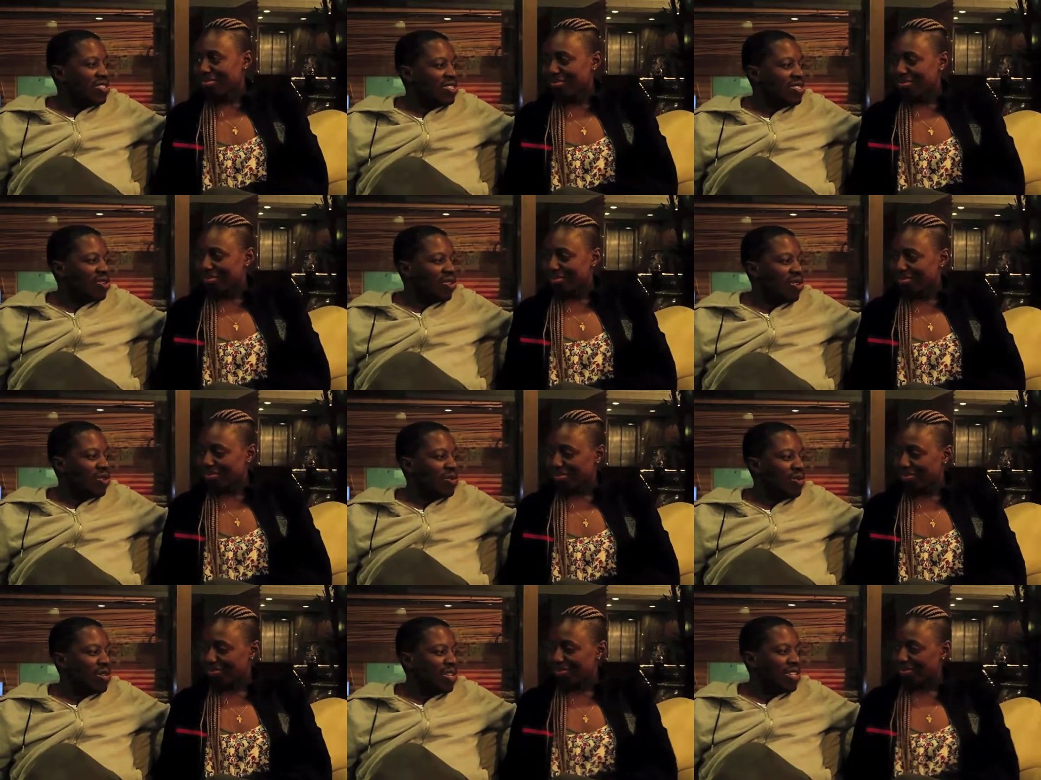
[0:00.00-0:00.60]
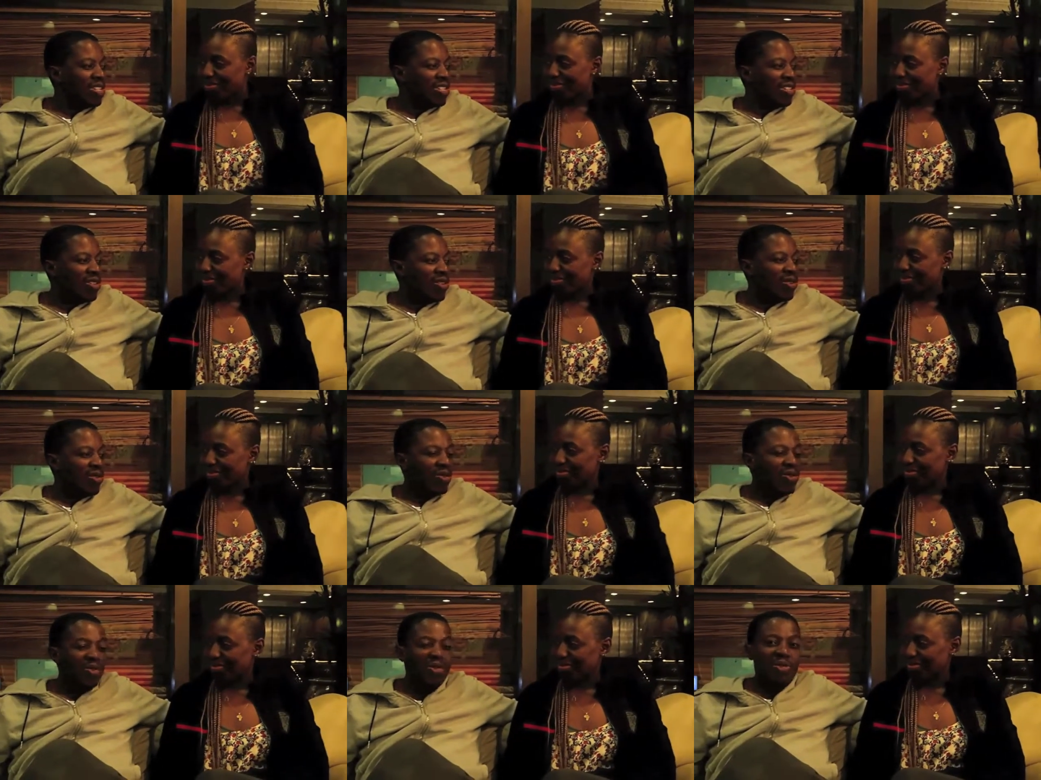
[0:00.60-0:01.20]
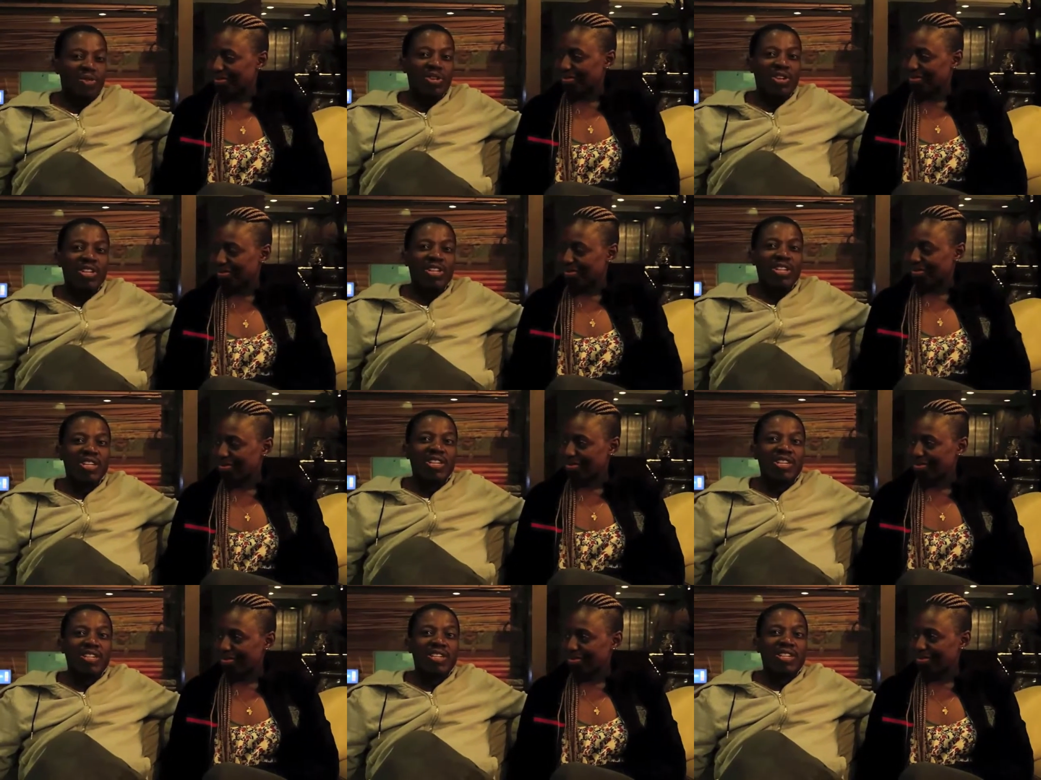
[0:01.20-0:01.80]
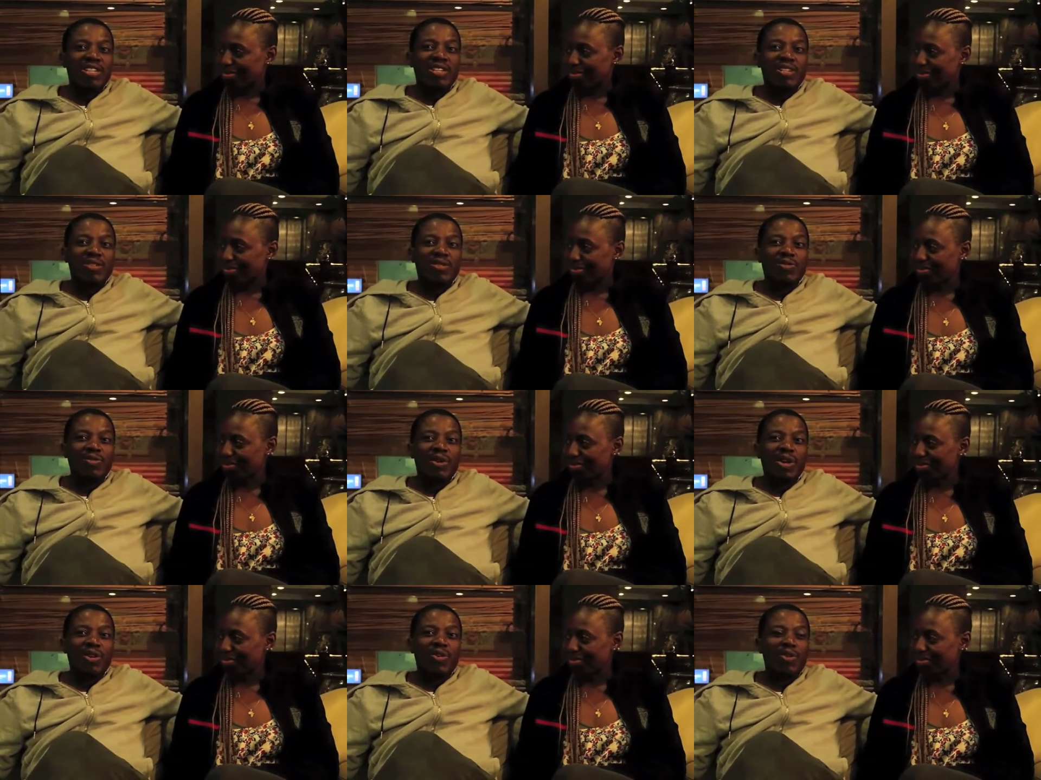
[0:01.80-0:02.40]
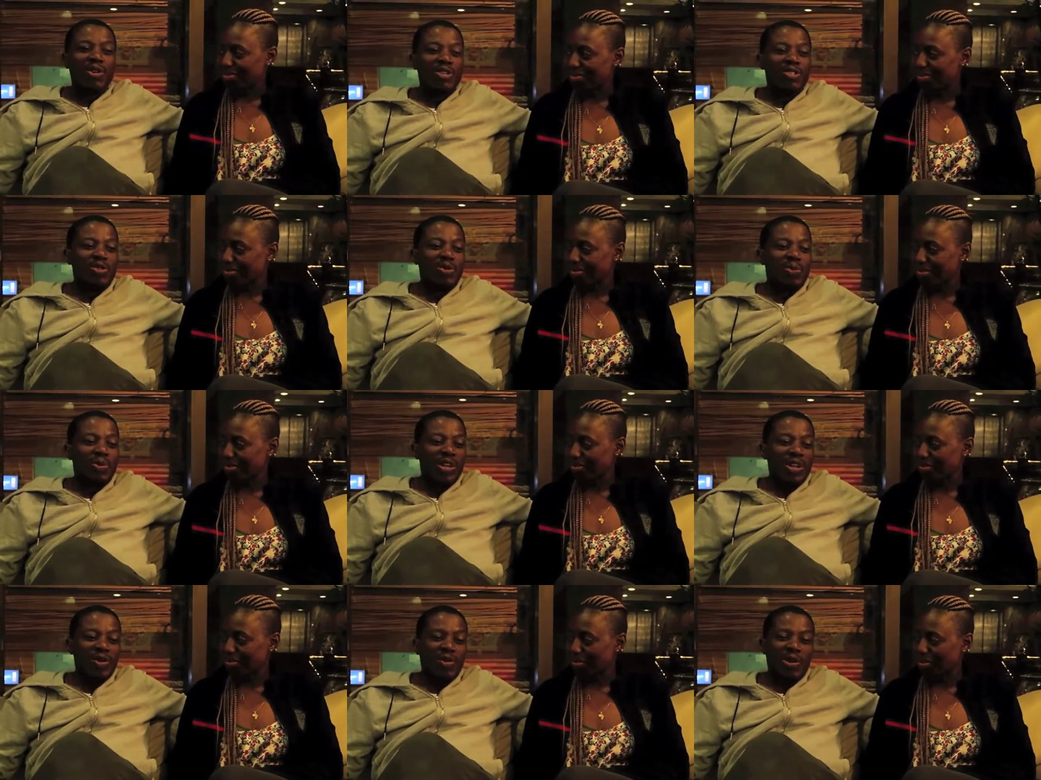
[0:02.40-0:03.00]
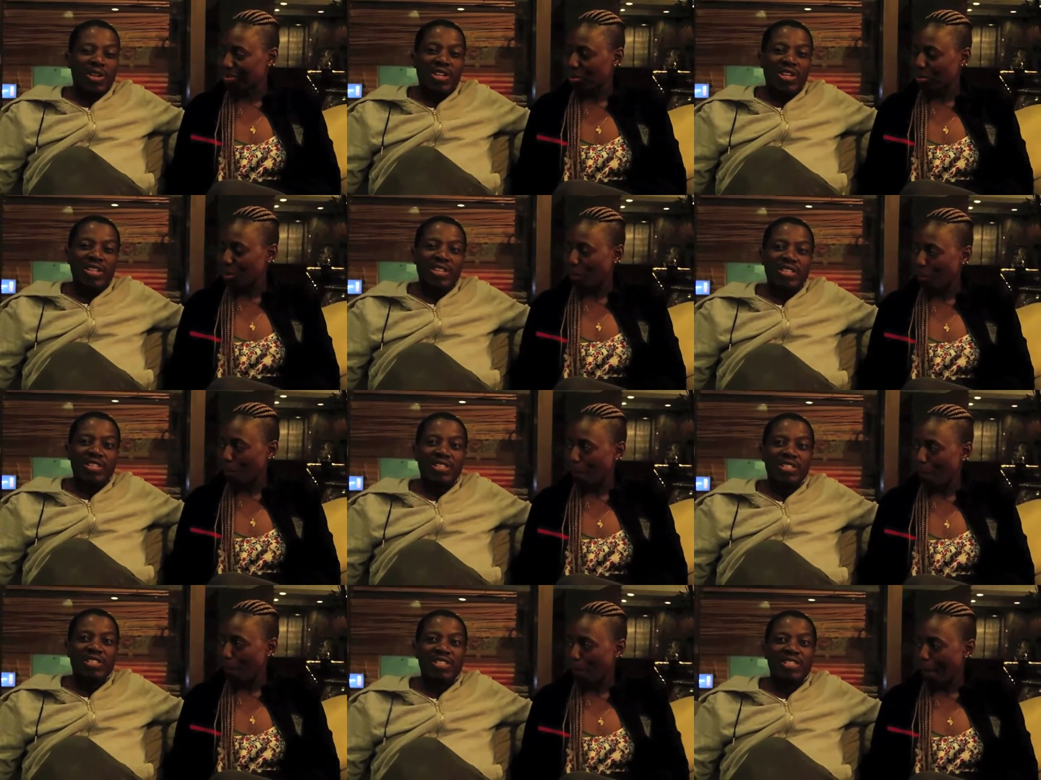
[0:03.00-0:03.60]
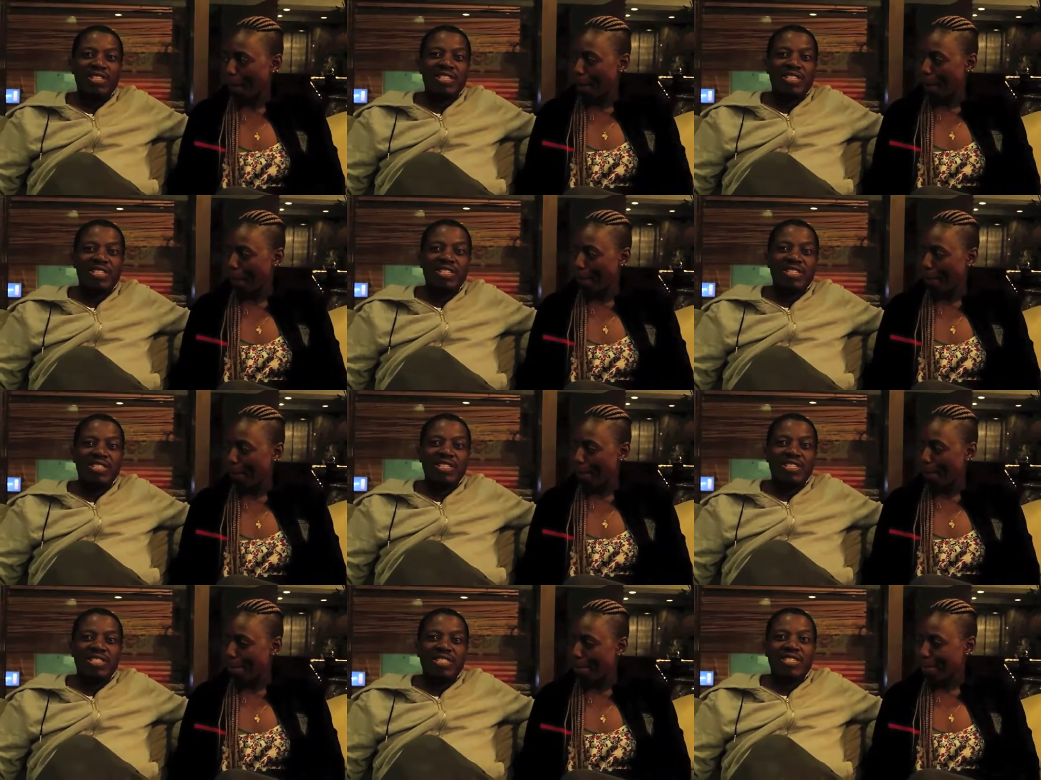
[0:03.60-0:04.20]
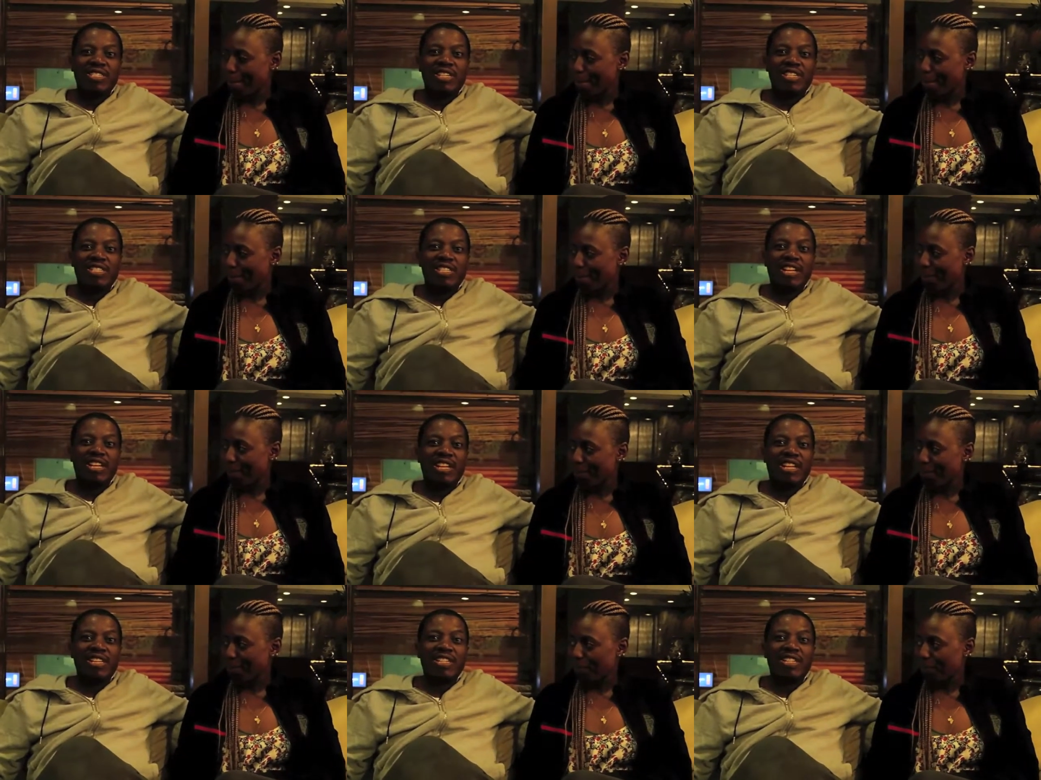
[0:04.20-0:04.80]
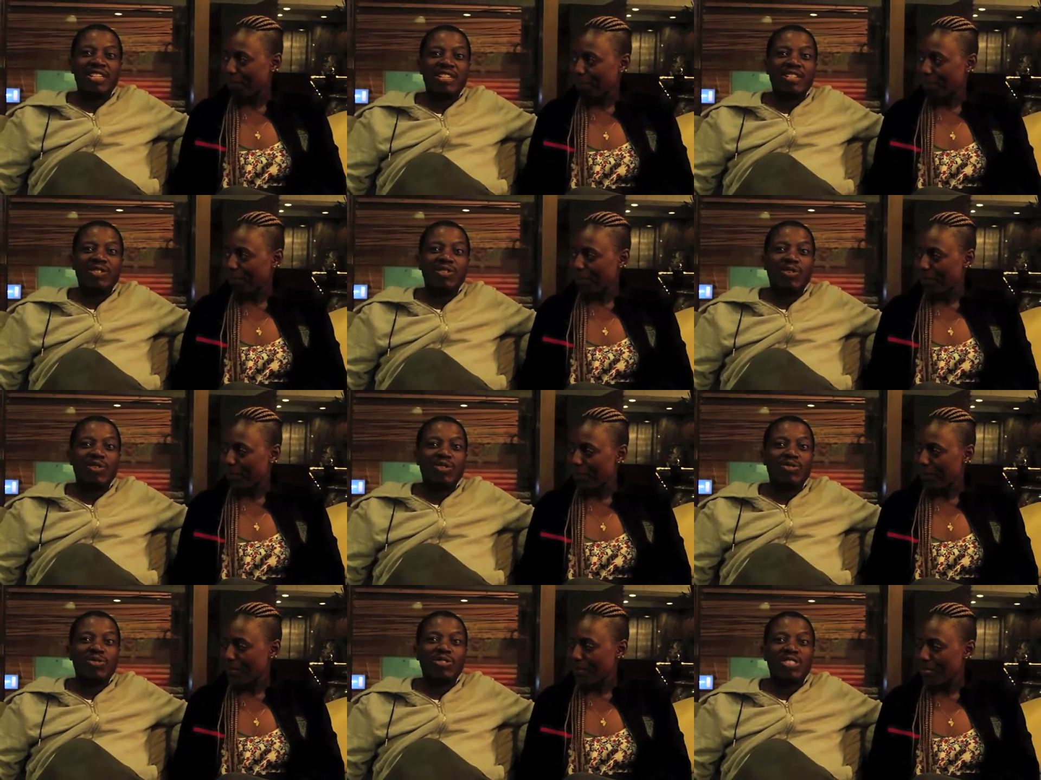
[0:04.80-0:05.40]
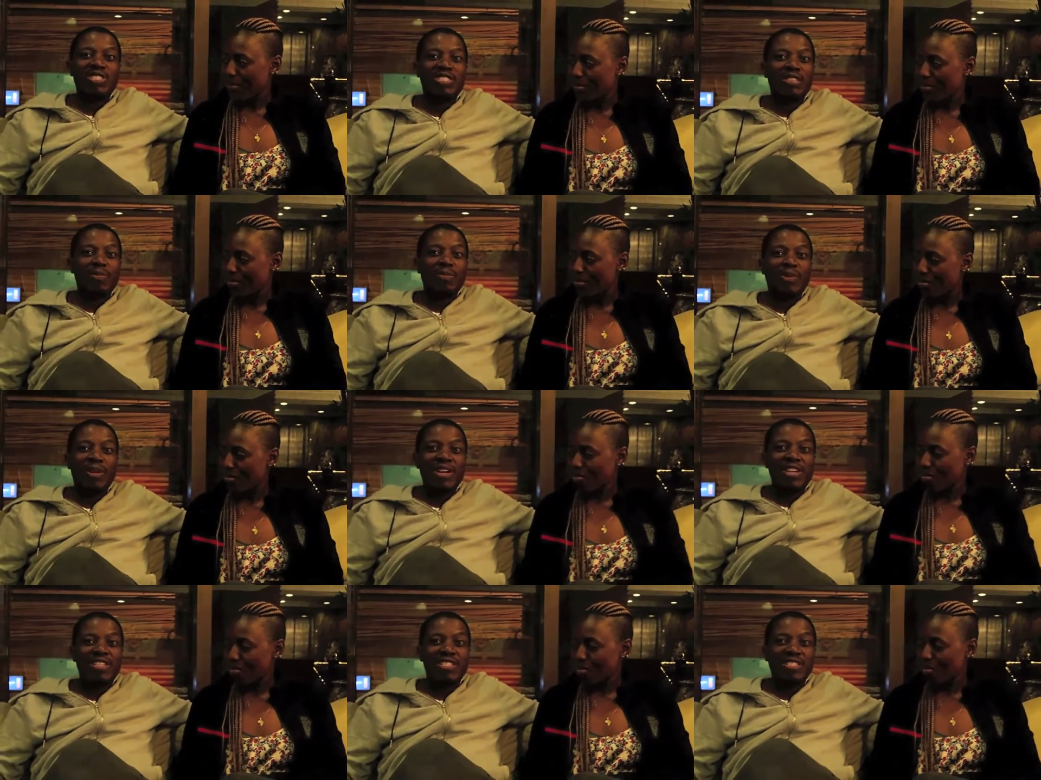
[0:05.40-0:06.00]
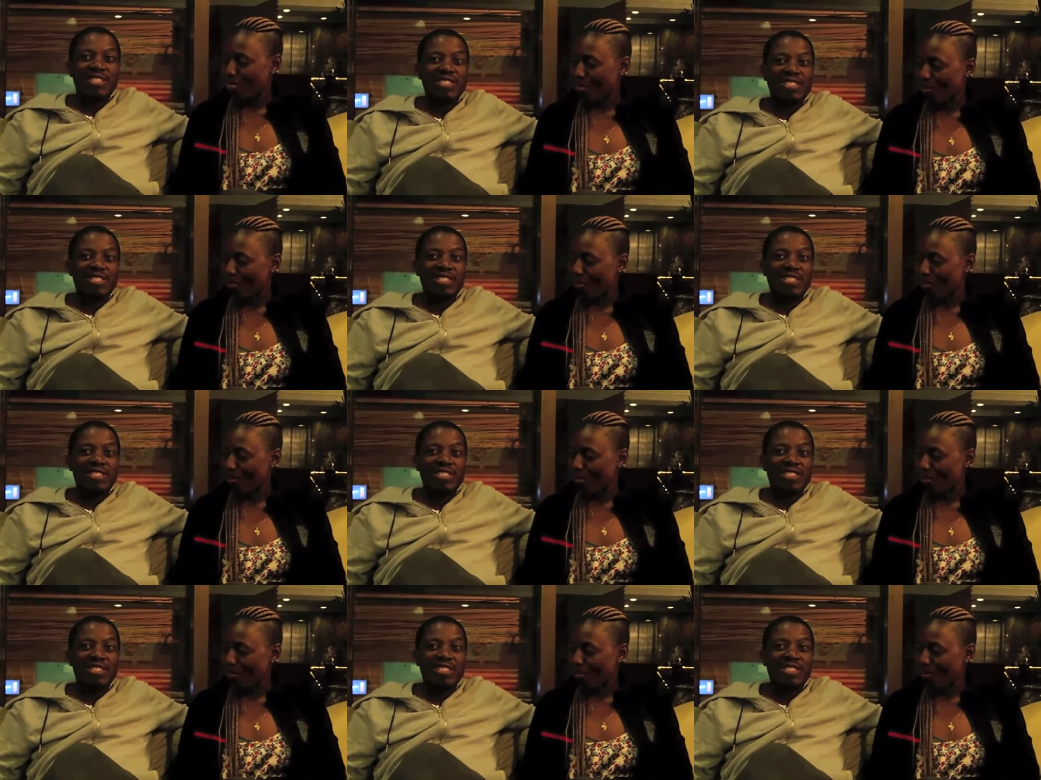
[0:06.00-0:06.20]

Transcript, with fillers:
Speaker 1: told me that, no, look, we are going to Paraguay. Just like I didn't know it was a surprise.